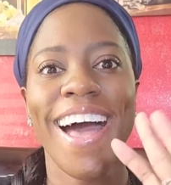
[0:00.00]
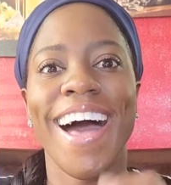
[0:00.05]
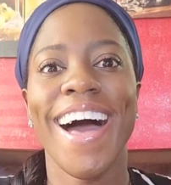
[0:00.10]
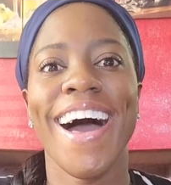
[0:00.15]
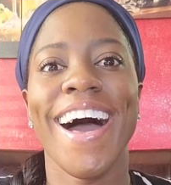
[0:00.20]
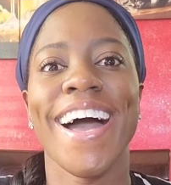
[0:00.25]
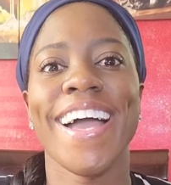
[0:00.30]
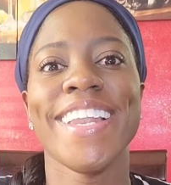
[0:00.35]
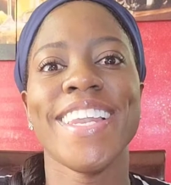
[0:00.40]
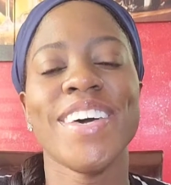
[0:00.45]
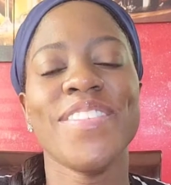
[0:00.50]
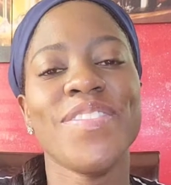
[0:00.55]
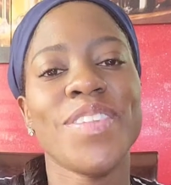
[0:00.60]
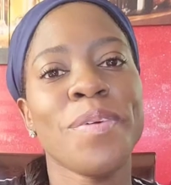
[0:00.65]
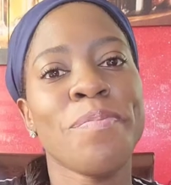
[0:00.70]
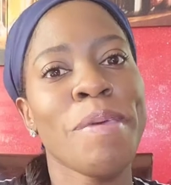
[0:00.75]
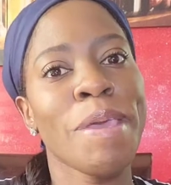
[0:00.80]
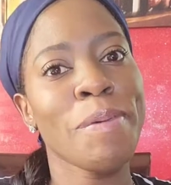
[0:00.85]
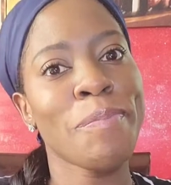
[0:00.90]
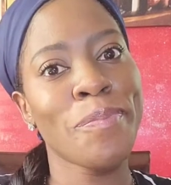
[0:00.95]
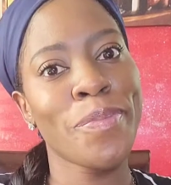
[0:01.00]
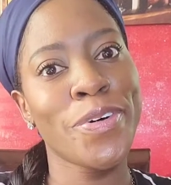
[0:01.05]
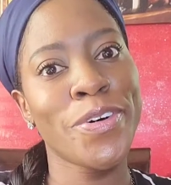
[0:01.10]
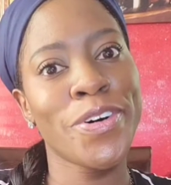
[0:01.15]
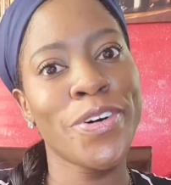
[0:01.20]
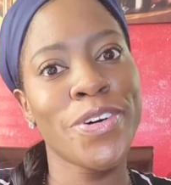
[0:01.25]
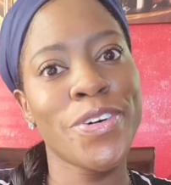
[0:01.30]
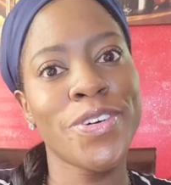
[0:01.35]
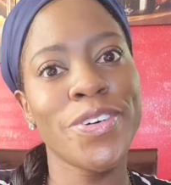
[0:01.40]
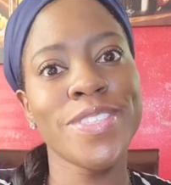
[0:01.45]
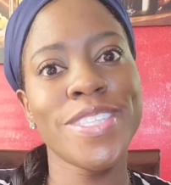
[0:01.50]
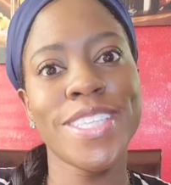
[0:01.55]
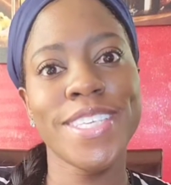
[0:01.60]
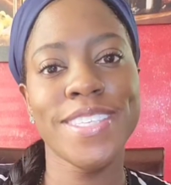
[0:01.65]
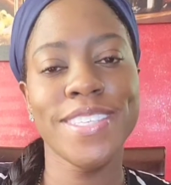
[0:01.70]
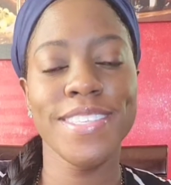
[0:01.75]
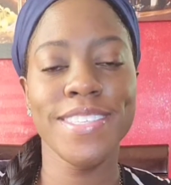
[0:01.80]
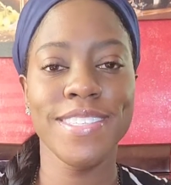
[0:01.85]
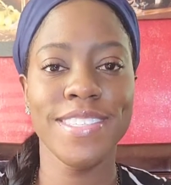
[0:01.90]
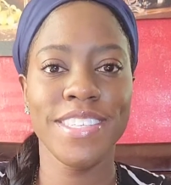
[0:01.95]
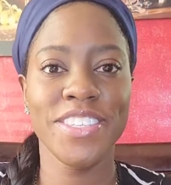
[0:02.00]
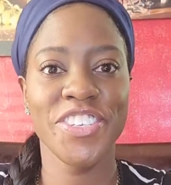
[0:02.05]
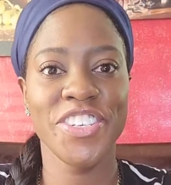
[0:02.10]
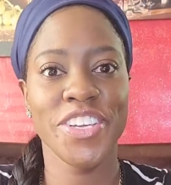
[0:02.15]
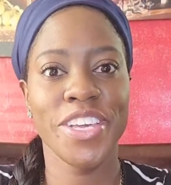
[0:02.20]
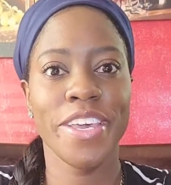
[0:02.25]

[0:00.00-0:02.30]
Hi lovely people, this is Disha